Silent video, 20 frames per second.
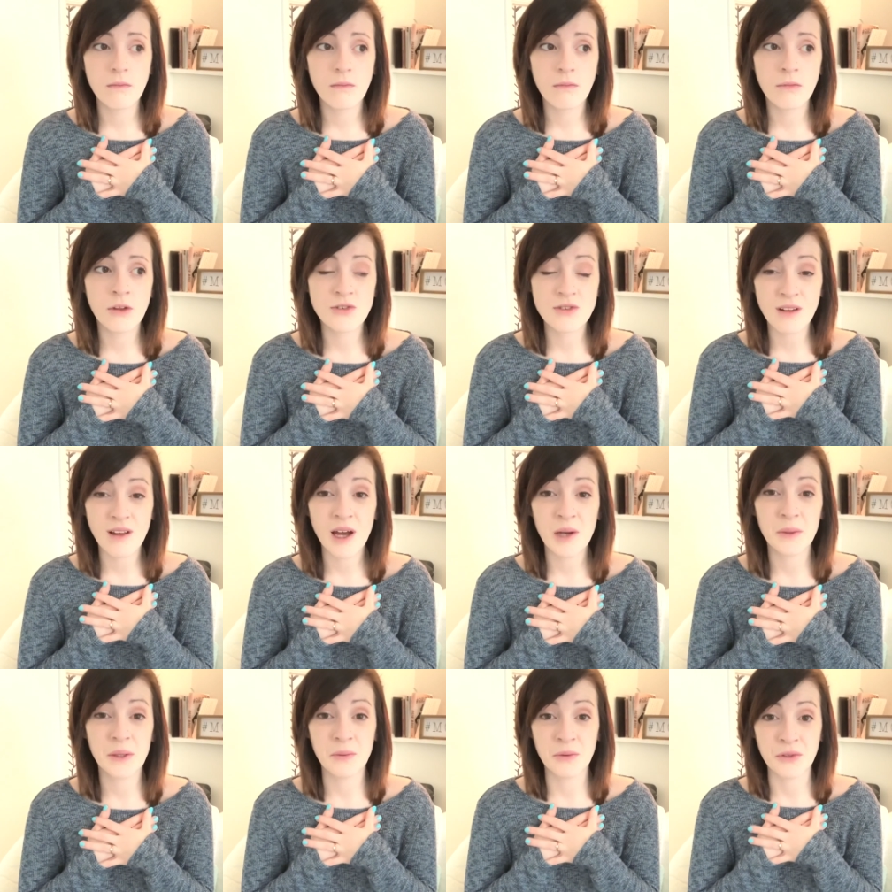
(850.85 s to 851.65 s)
There's a lot
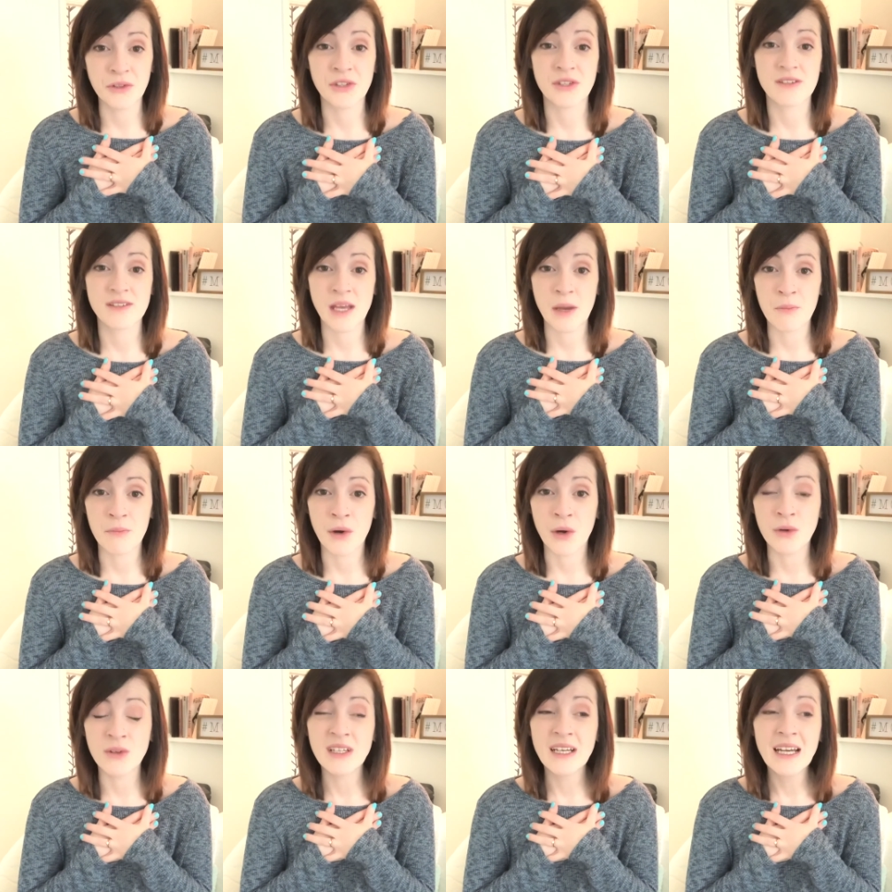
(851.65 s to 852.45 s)
of people in your same
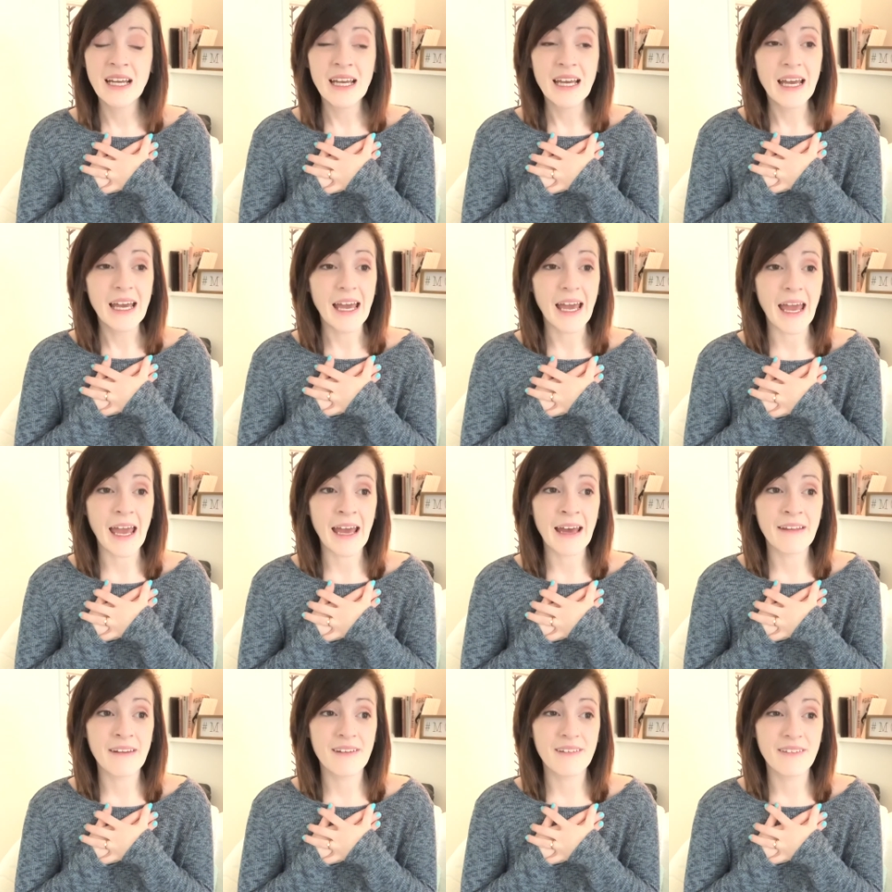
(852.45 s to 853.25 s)
boat,
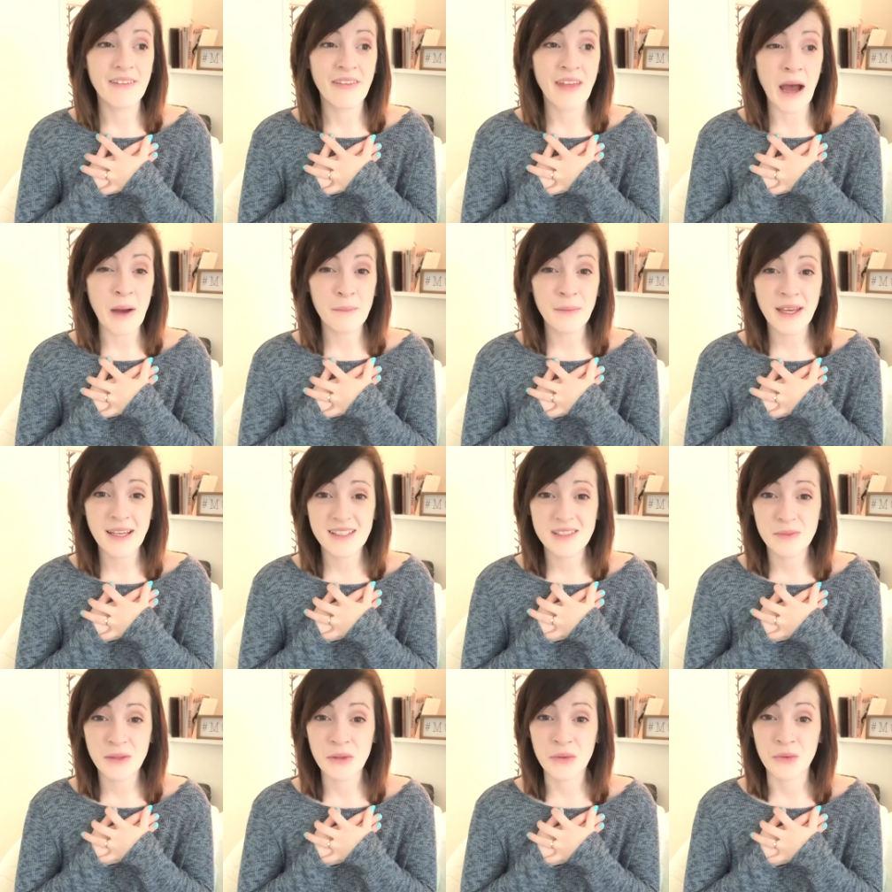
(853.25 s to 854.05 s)
and that
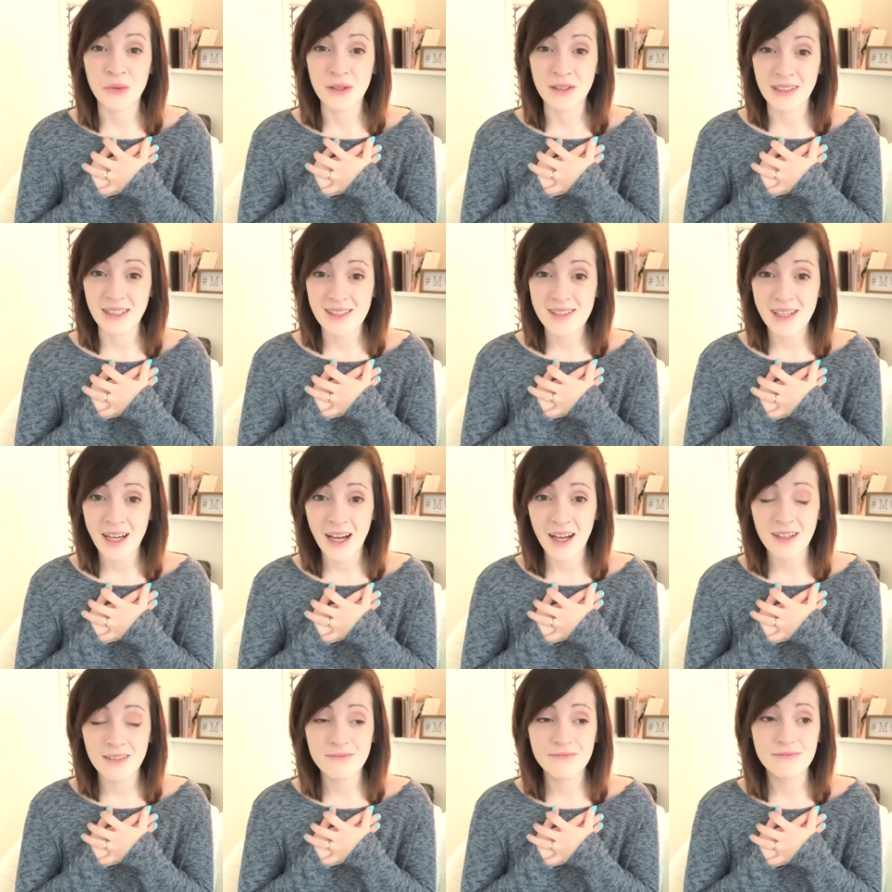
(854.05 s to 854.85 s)
makes me really
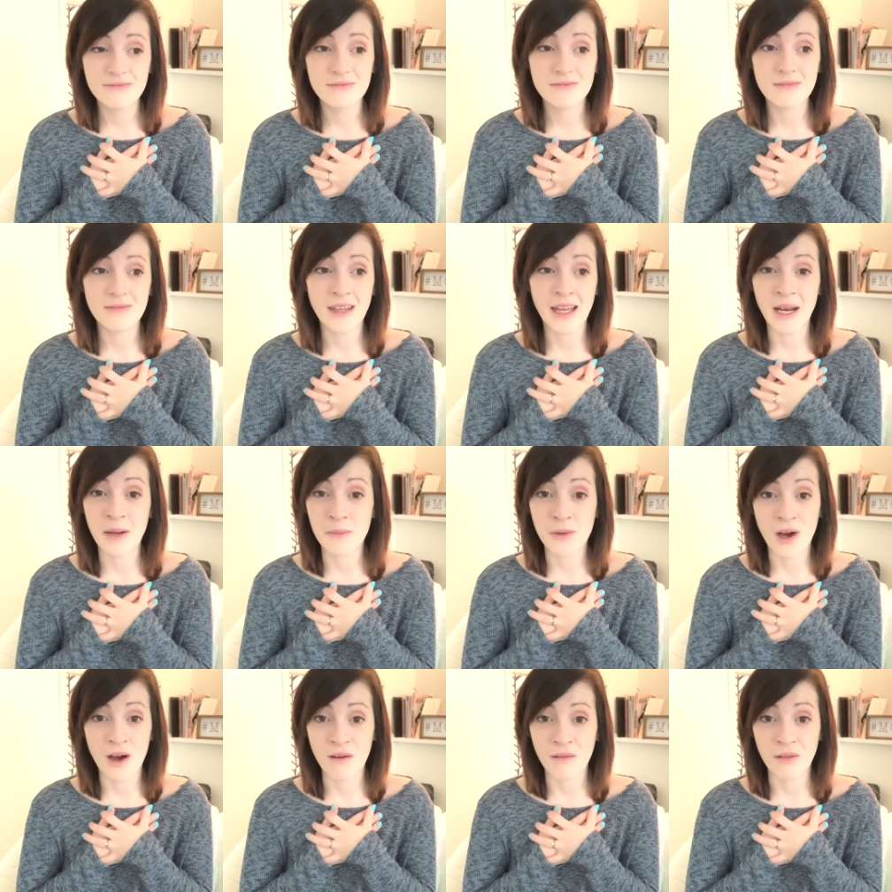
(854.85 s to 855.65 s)
sad that I'm
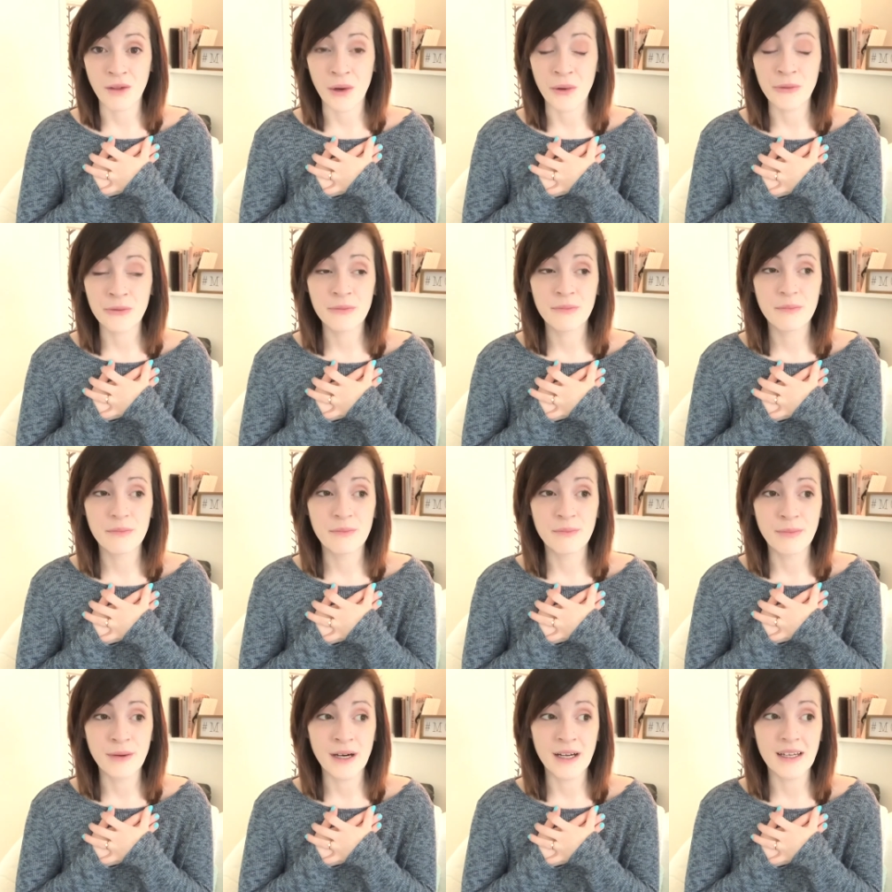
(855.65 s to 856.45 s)
not alone,
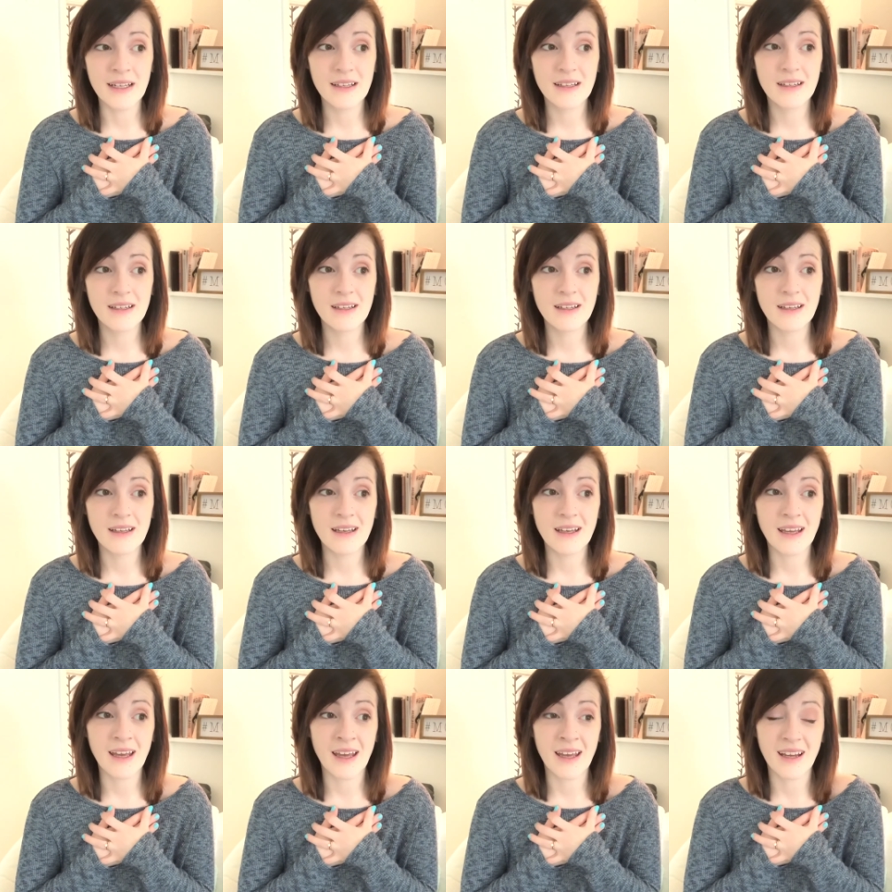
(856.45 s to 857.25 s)
but
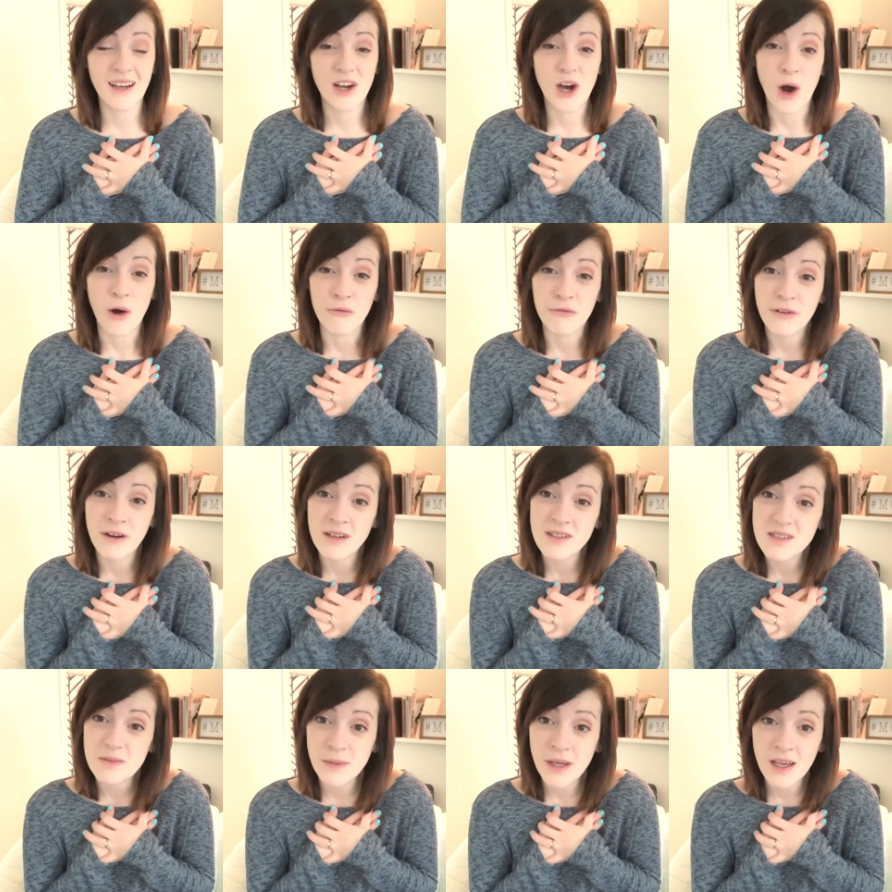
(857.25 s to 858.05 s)
it
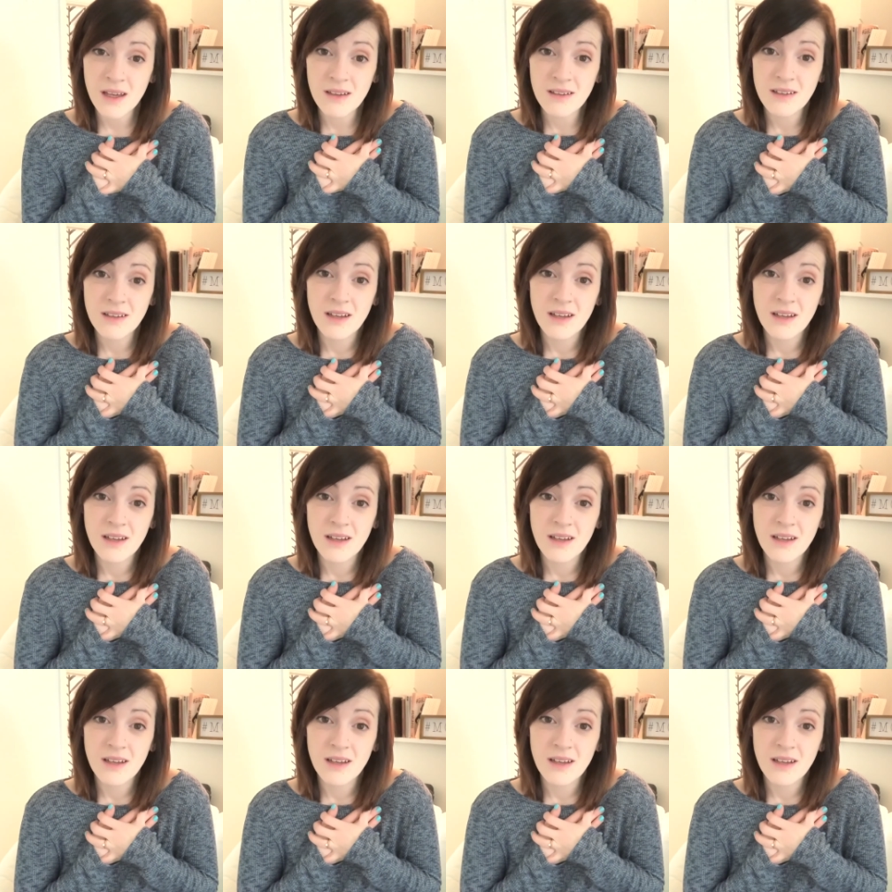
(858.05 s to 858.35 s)
comforts me